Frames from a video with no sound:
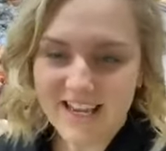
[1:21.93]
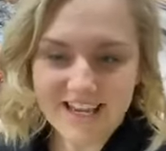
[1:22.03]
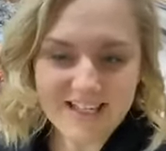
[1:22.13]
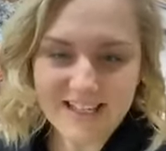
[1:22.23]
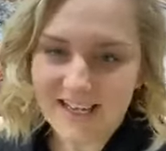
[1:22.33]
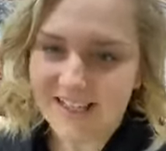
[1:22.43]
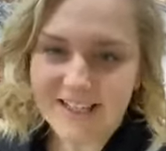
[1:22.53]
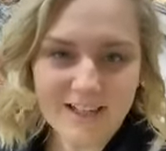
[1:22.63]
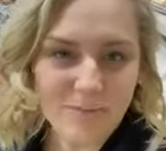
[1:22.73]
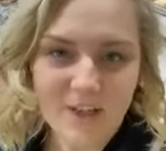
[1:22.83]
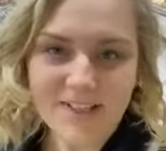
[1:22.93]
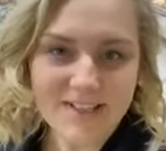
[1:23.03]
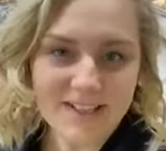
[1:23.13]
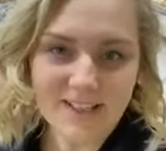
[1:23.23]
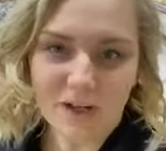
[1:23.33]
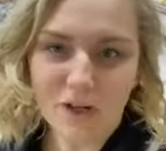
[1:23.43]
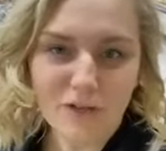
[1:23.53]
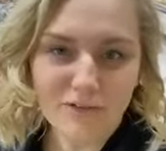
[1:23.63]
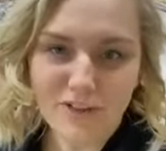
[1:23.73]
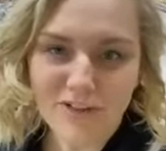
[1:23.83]
And Tanya and Bryce and I
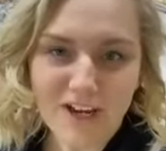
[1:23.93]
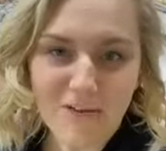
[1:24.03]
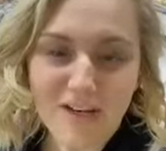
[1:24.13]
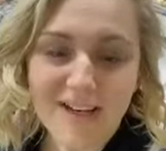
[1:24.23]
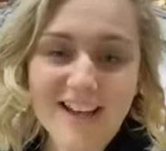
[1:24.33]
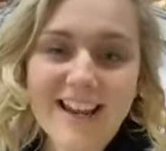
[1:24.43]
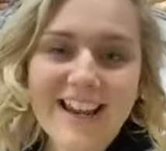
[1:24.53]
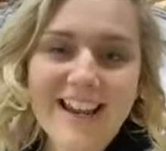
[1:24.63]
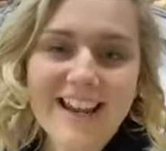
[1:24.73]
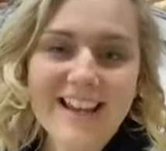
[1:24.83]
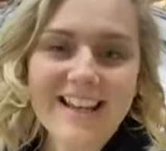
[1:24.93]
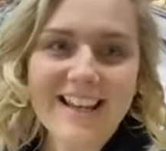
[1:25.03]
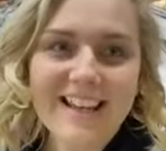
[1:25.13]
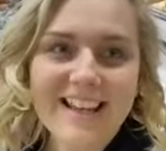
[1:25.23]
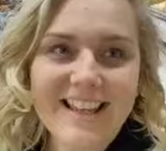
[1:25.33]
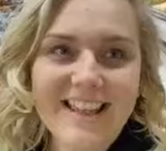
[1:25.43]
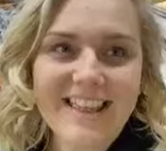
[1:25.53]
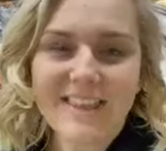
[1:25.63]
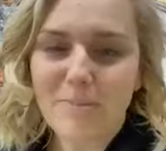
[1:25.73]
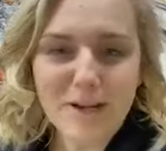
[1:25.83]
all feel that way. And
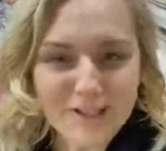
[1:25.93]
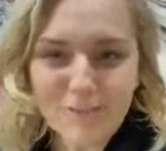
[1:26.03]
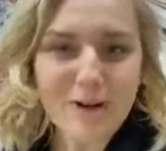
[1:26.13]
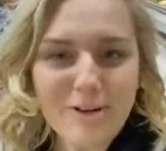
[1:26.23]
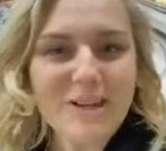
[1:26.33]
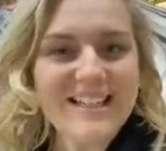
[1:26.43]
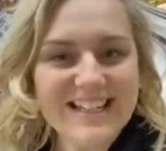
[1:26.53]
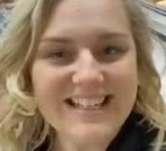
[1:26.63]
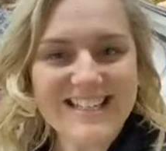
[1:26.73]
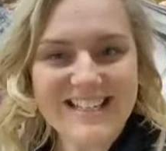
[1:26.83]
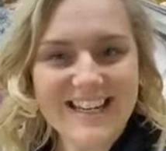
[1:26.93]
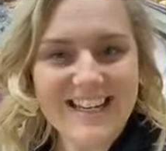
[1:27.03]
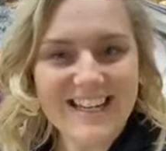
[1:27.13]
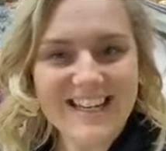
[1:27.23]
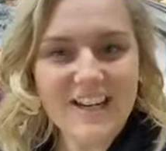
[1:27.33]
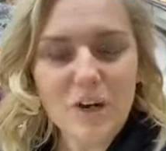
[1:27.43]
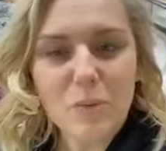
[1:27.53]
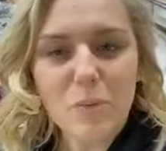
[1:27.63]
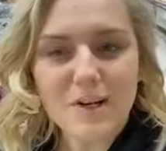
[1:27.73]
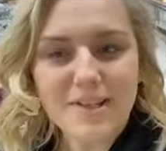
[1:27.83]
the best part of my day today
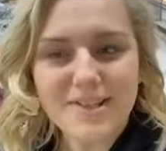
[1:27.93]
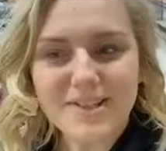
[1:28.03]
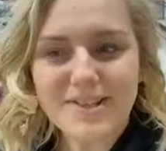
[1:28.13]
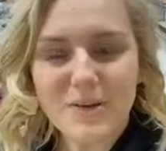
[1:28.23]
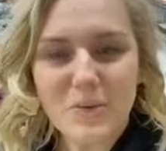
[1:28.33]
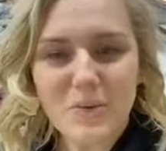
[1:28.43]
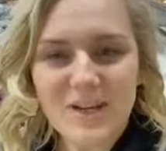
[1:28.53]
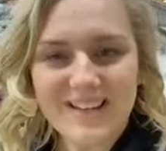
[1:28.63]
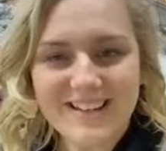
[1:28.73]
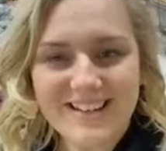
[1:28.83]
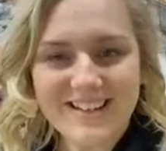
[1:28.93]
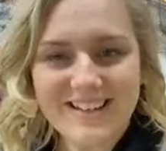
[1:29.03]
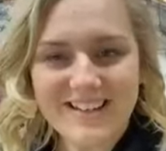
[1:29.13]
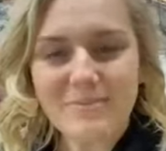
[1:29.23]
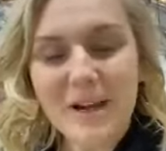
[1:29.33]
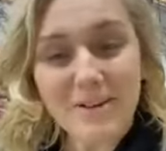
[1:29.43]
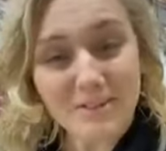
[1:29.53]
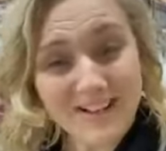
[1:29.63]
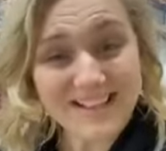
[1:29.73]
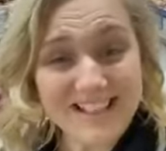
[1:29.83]
was when my
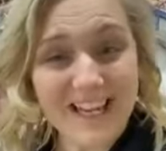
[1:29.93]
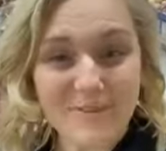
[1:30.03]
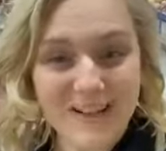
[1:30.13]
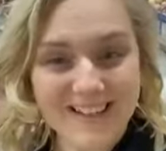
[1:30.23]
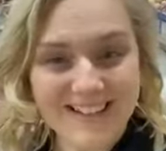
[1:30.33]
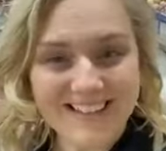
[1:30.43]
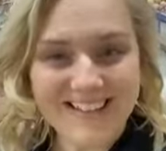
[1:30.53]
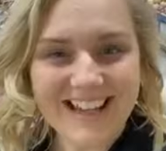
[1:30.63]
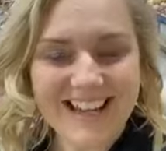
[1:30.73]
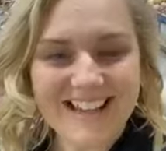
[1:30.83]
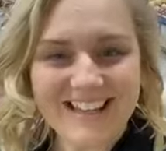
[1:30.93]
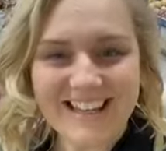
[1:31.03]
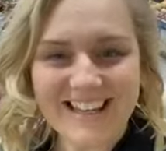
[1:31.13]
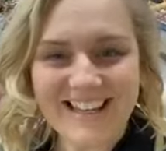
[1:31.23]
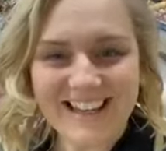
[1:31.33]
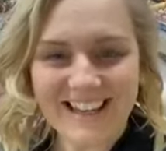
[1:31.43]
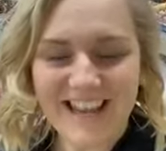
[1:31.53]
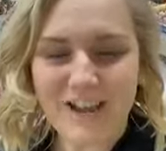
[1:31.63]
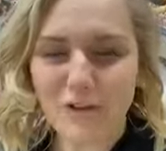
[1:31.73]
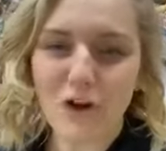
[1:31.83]
friends came in, and they
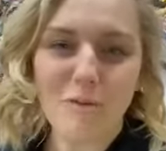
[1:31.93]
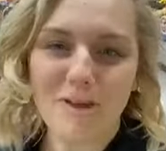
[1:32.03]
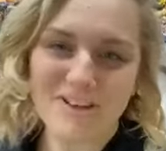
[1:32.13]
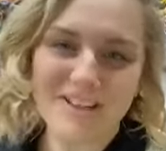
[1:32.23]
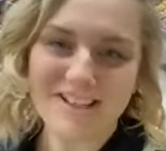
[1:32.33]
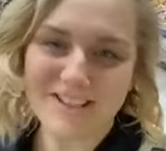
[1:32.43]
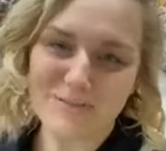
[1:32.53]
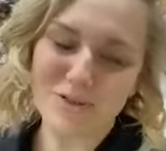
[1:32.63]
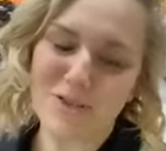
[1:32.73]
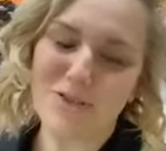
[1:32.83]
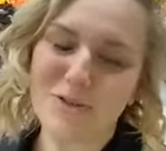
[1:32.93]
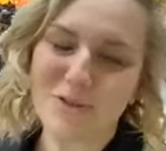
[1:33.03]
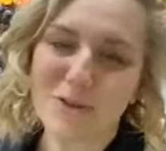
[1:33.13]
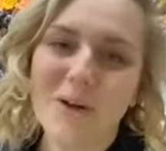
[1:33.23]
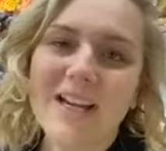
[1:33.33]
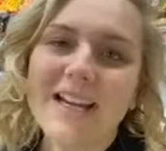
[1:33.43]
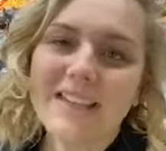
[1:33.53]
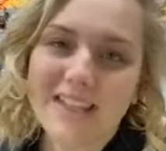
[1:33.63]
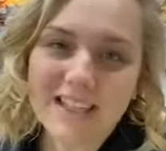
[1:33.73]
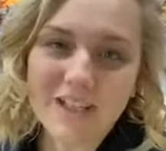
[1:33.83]
have all been our customers too. So
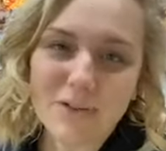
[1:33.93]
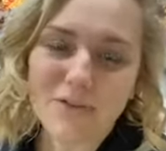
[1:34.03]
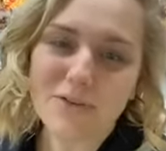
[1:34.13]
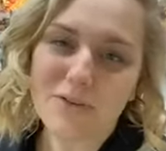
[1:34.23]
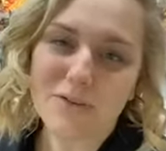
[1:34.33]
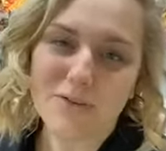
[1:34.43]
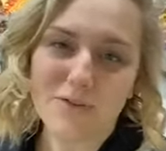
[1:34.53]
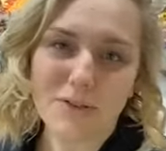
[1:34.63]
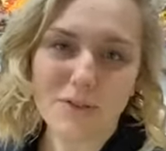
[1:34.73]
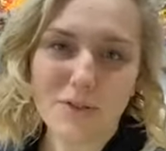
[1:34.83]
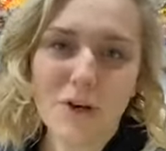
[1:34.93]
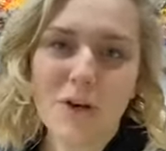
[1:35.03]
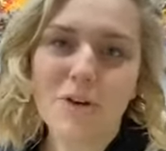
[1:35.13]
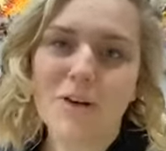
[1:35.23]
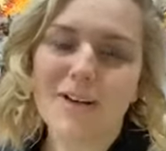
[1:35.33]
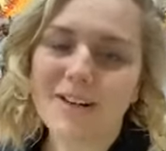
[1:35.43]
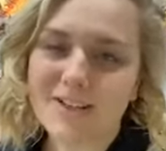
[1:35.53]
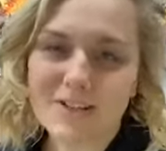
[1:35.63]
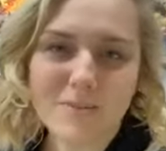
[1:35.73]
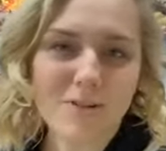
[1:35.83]
thank you for those of you who are
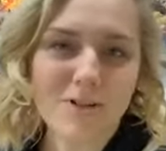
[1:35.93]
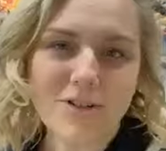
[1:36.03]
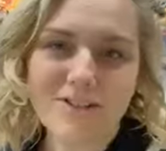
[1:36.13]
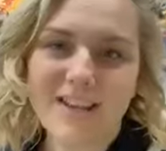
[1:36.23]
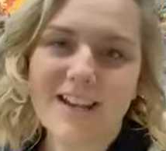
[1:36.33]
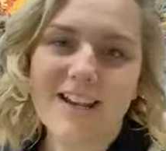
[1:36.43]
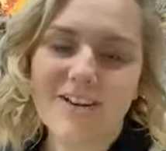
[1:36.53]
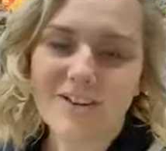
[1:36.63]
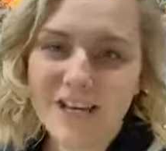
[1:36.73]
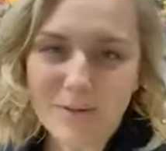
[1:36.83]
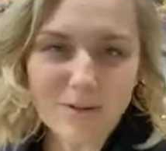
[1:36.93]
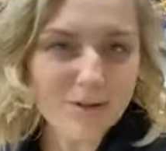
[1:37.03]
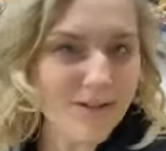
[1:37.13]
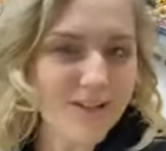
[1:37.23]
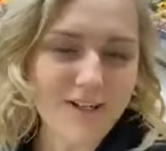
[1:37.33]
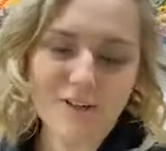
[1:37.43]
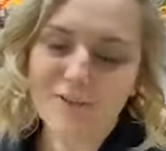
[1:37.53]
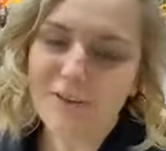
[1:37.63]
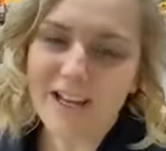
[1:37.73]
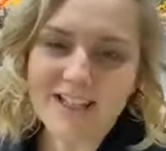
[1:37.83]
customers and our neighbors and our
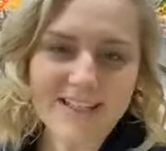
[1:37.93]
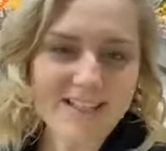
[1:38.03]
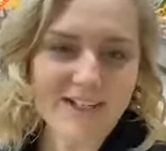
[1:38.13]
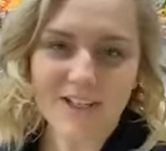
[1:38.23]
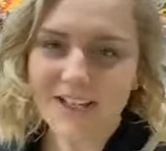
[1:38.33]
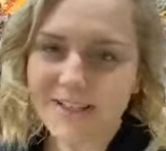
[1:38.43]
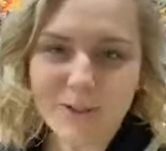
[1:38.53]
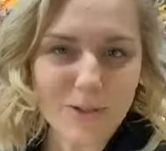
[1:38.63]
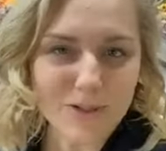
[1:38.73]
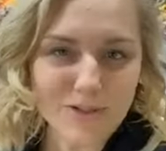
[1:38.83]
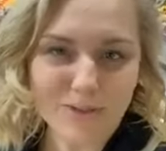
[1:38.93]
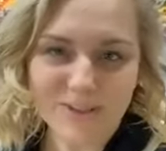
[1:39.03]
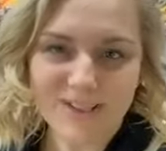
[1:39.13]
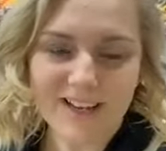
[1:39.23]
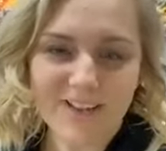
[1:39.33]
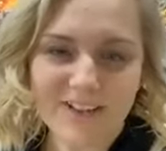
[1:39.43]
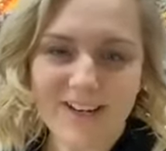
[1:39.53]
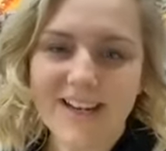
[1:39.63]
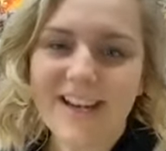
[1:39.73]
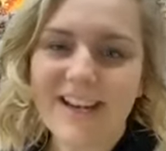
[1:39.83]
friends, and our kids go to school
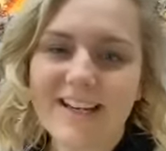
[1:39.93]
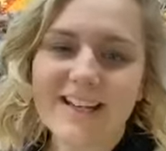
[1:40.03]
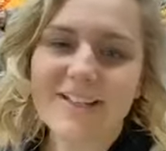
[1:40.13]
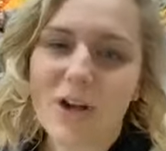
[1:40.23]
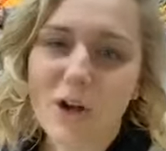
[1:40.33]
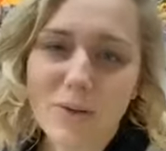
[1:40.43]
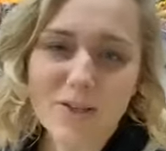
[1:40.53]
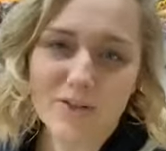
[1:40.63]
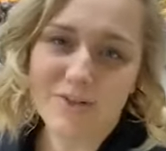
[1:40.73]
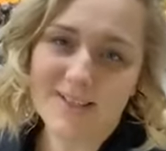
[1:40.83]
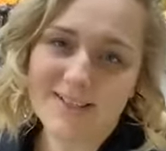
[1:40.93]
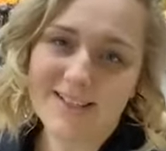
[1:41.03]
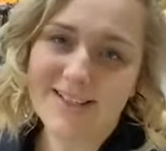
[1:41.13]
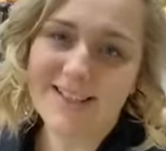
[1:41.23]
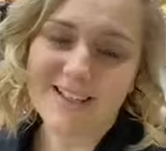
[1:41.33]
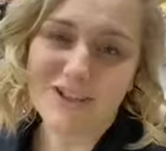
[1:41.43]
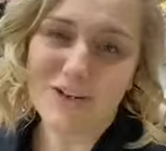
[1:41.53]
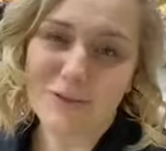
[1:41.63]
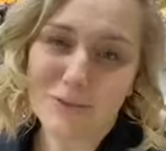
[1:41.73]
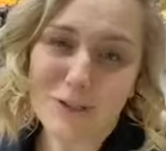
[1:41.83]
together. And it is always so nice to see each
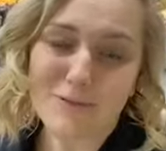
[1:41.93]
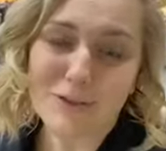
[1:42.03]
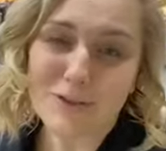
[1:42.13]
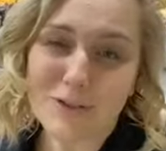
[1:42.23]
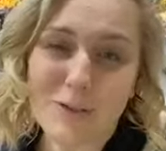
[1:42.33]
and every one of you.